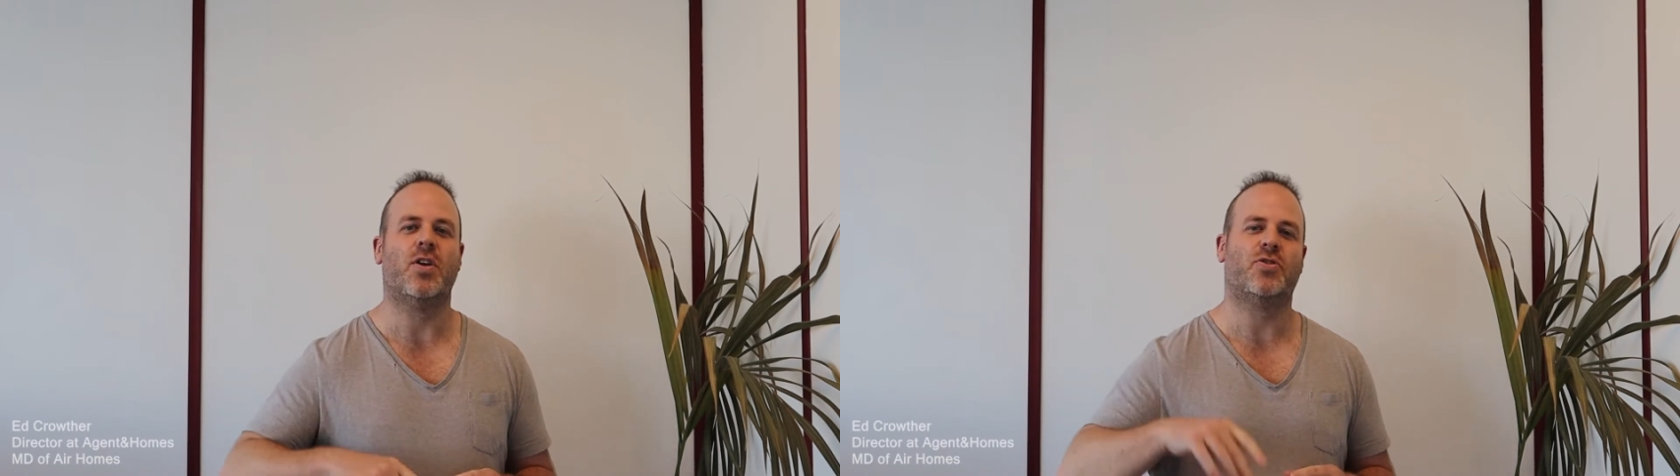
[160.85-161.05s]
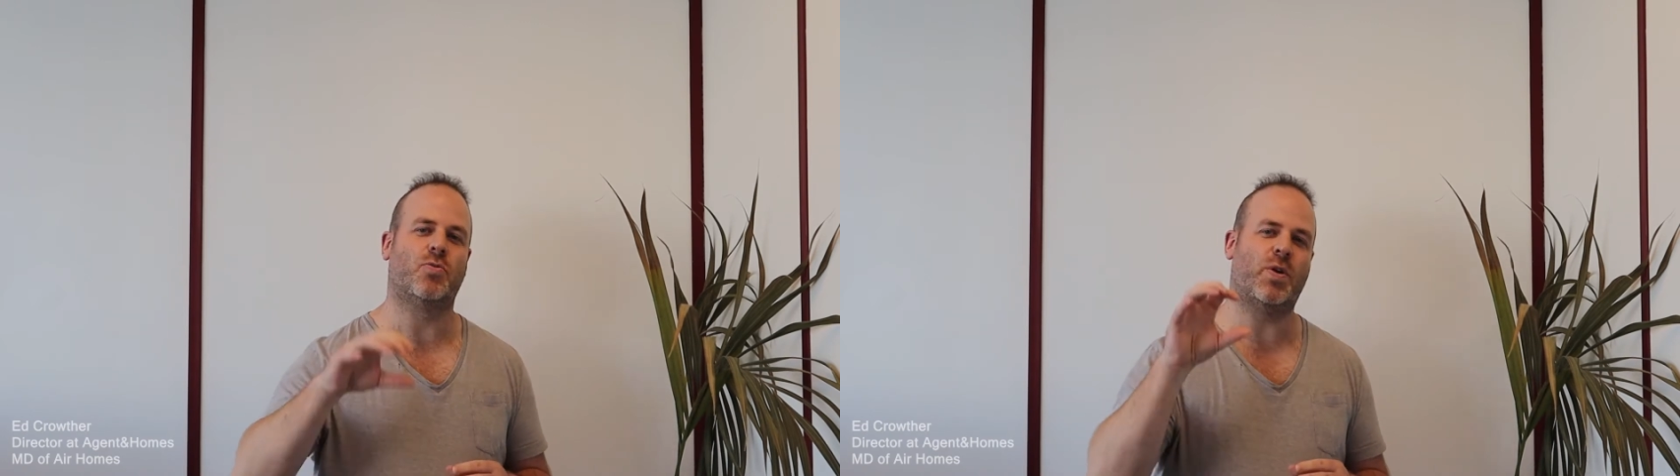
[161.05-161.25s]

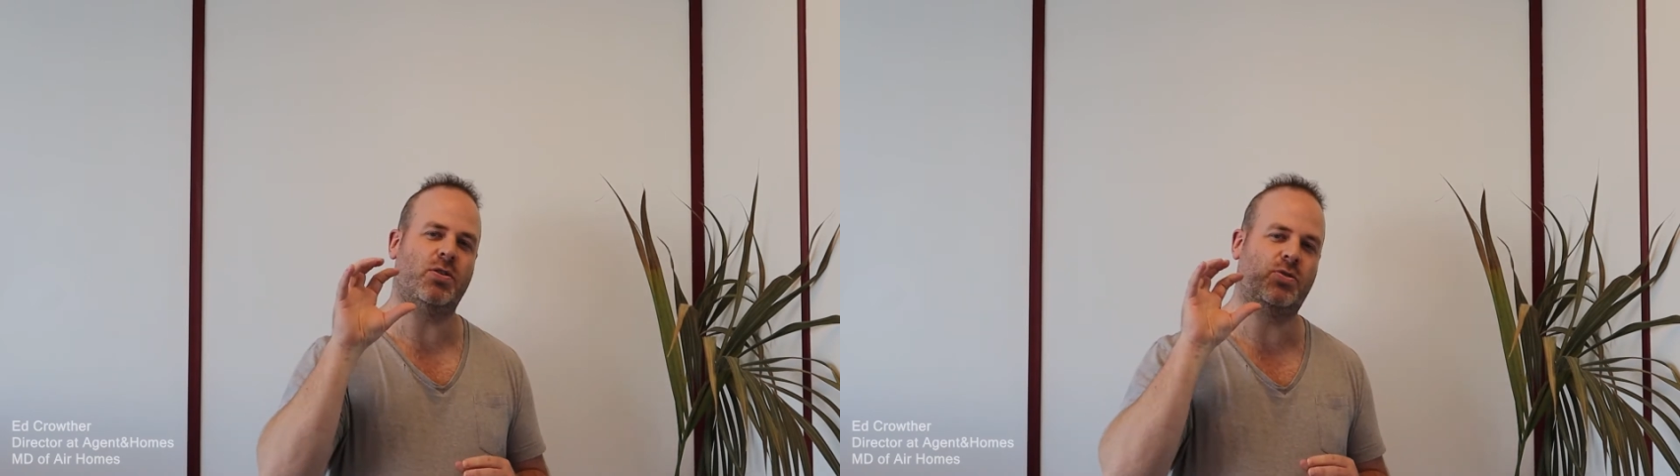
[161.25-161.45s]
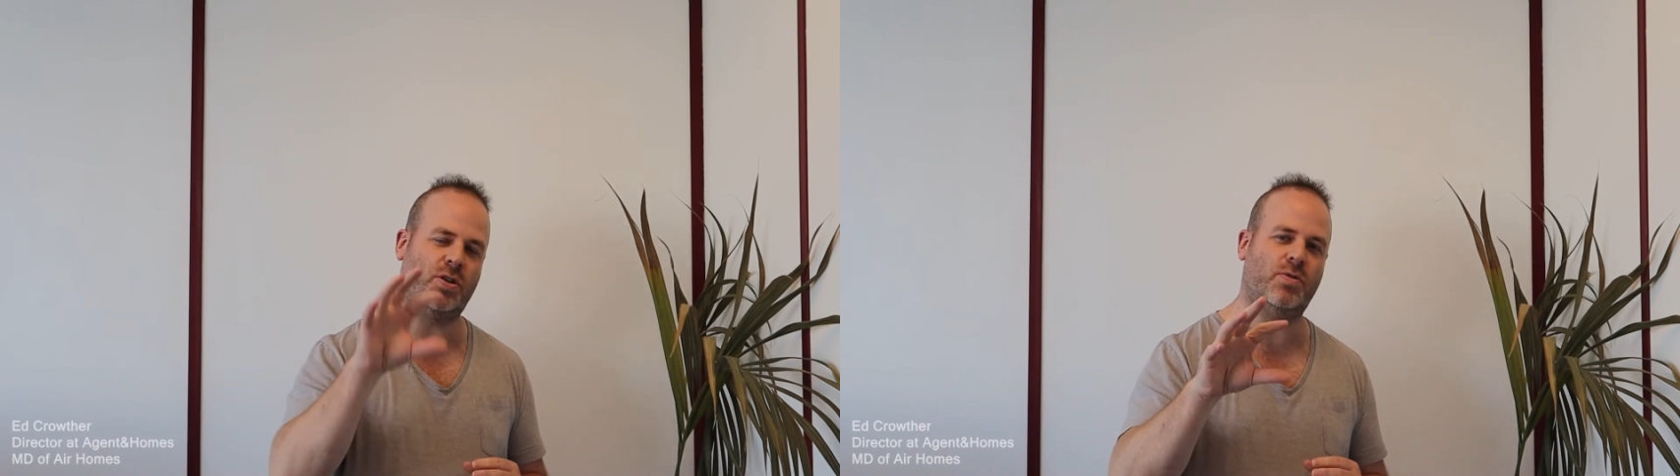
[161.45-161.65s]
So when
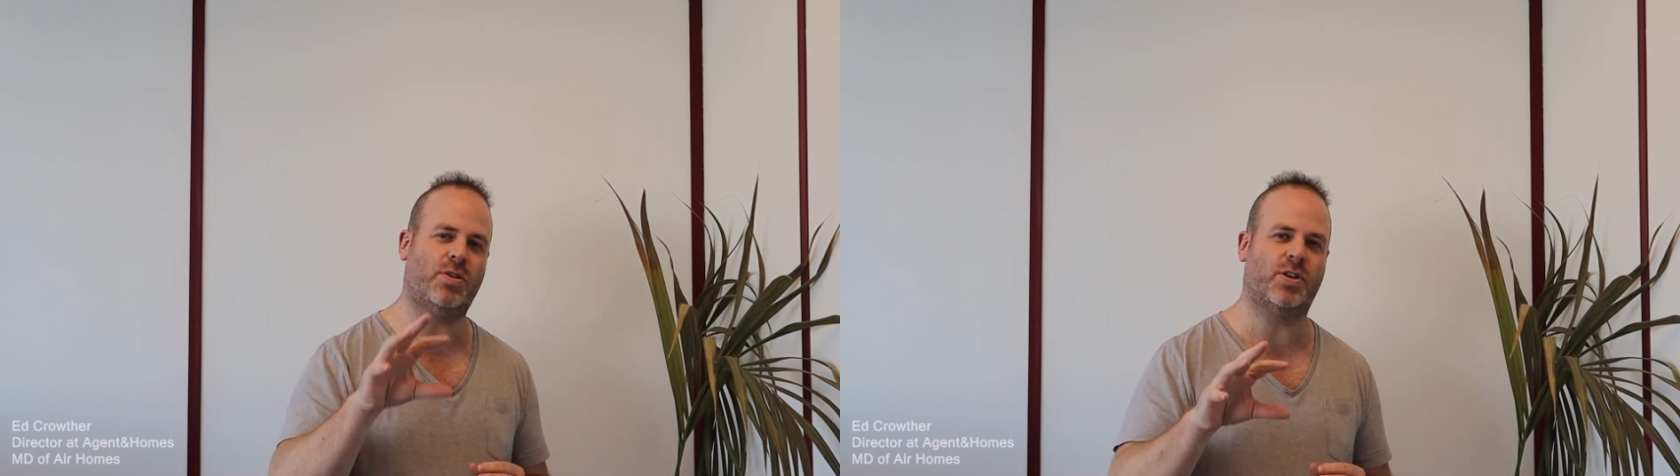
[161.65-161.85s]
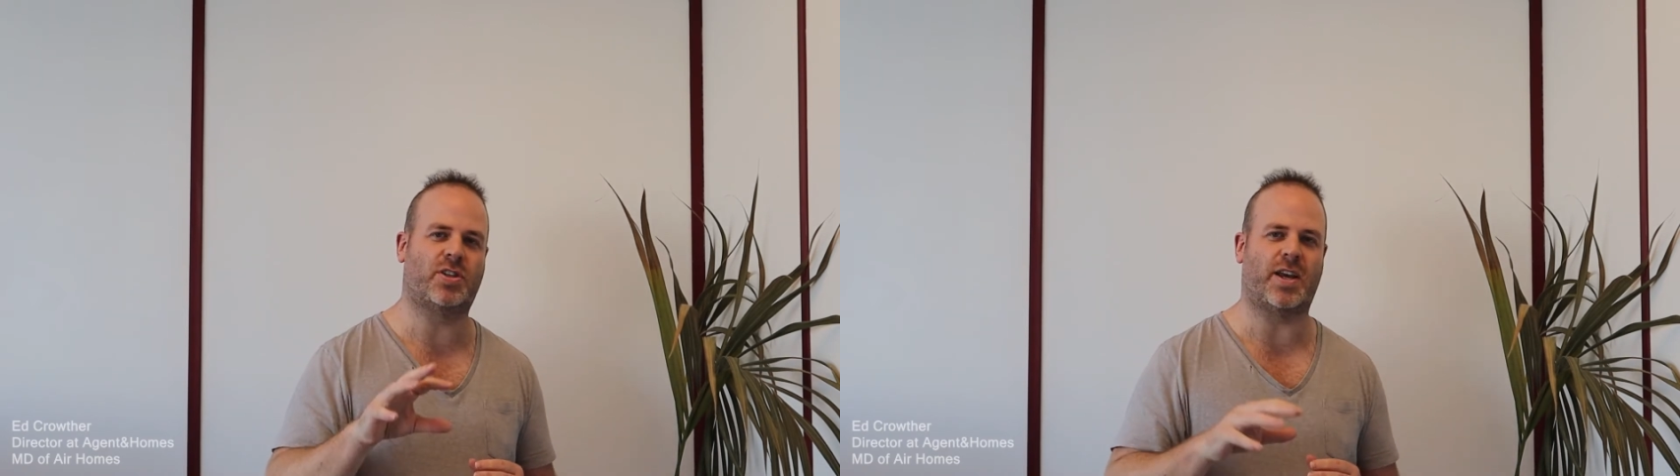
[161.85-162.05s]
you do
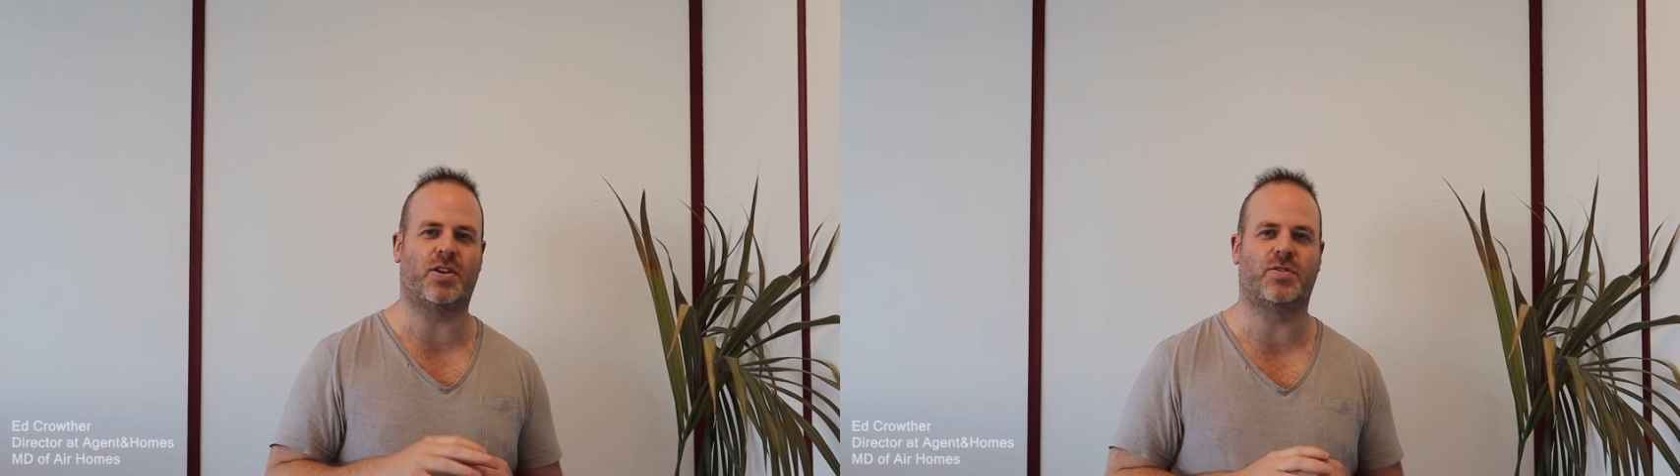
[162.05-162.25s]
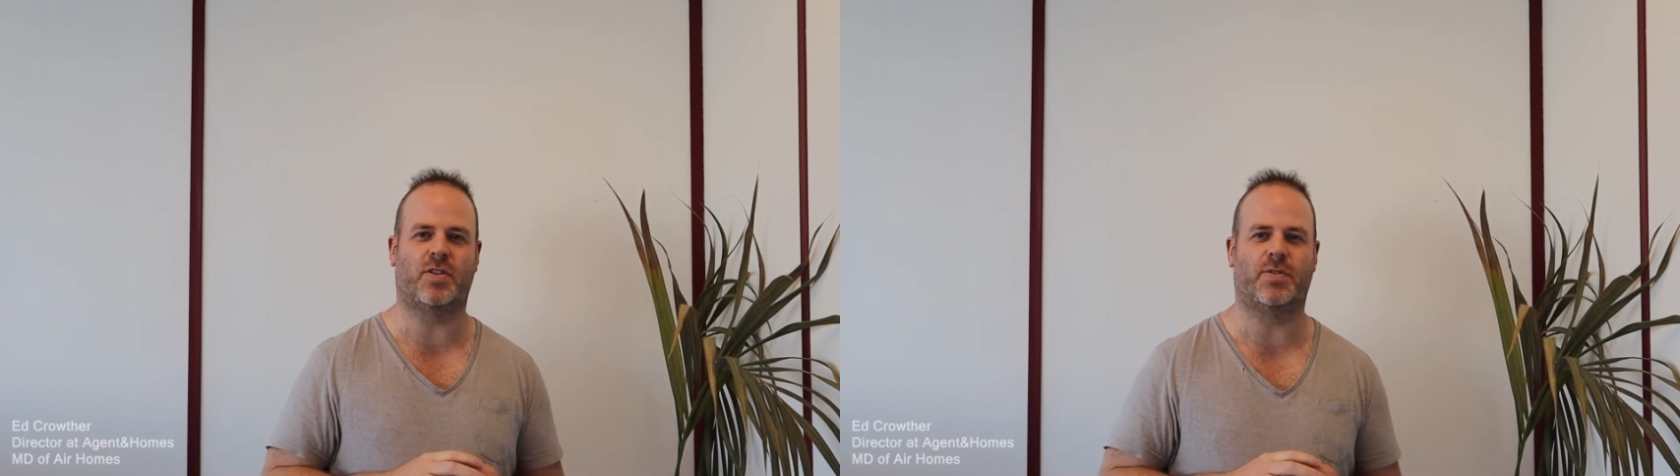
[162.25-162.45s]
your
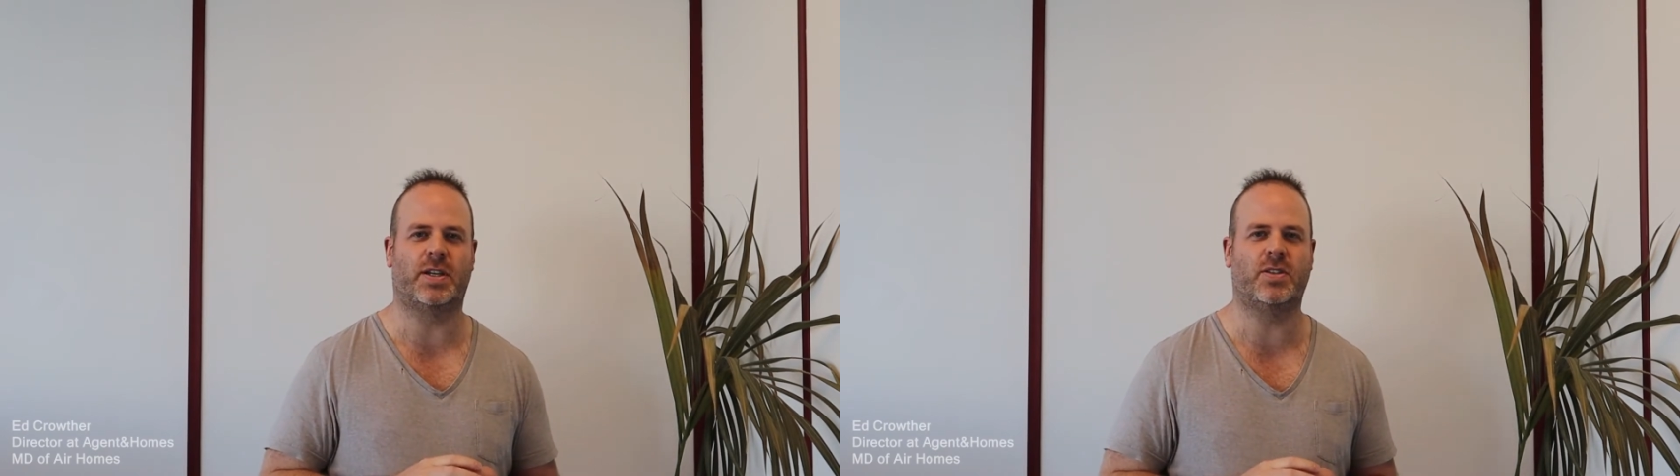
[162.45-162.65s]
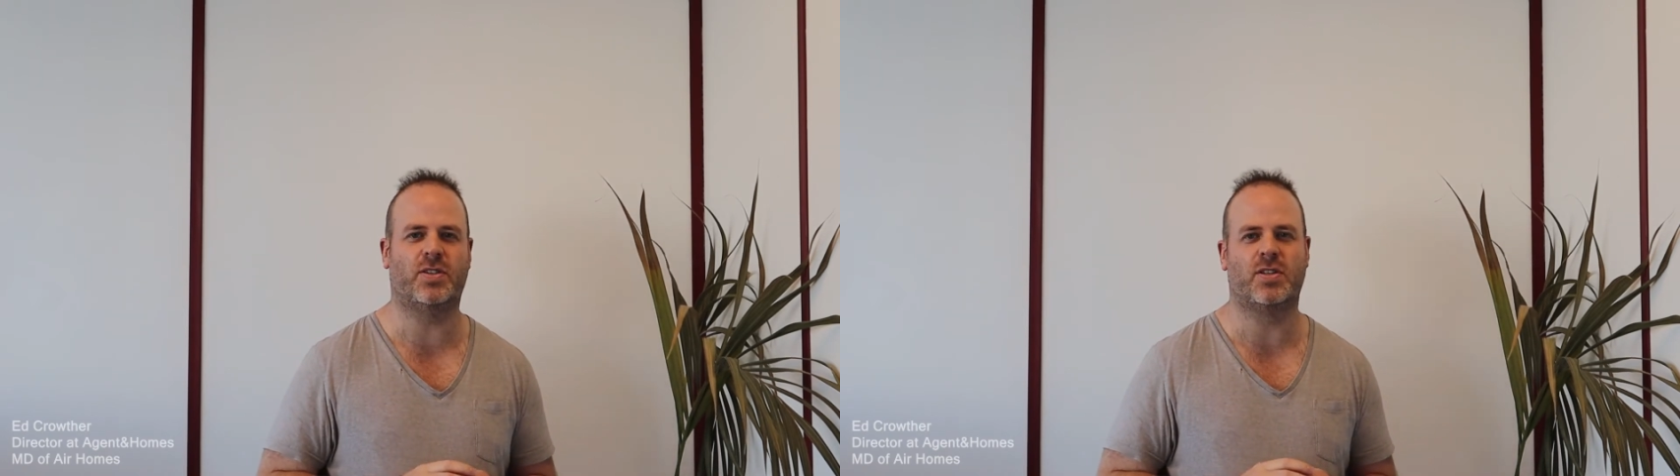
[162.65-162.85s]
sales
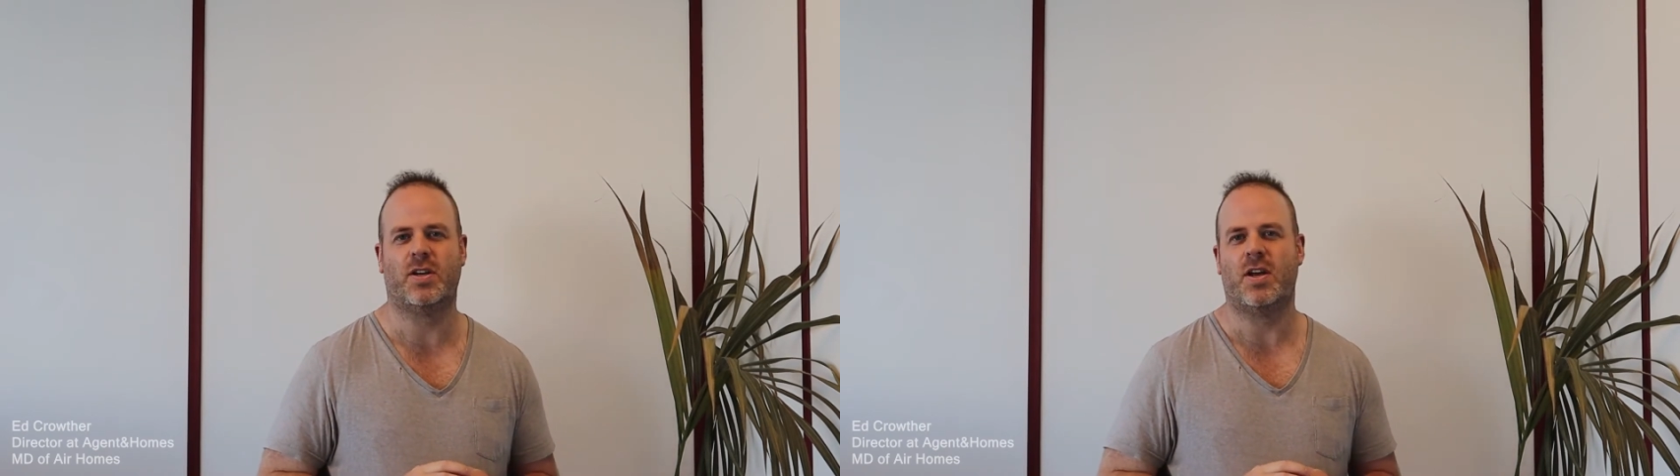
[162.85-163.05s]
viewings,